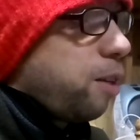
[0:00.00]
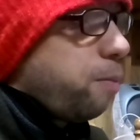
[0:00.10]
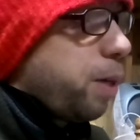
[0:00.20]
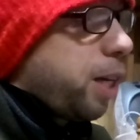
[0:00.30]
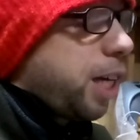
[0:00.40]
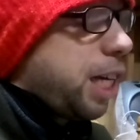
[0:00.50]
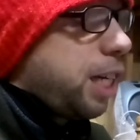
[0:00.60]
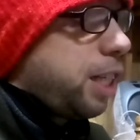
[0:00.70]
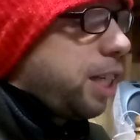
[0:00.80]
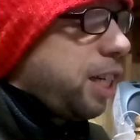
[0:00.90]

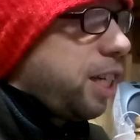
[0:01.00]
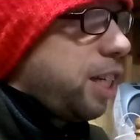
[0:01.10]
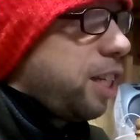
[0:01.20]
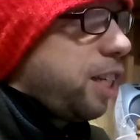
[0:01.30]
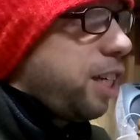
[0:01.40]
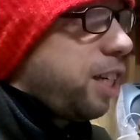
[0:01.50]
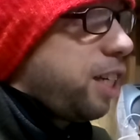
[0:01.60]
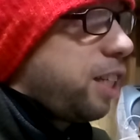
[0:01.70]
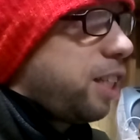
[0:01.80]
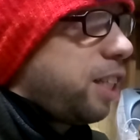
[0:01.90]
because it
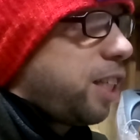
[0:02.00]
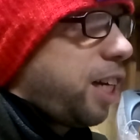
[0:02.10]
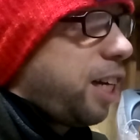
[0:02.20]
is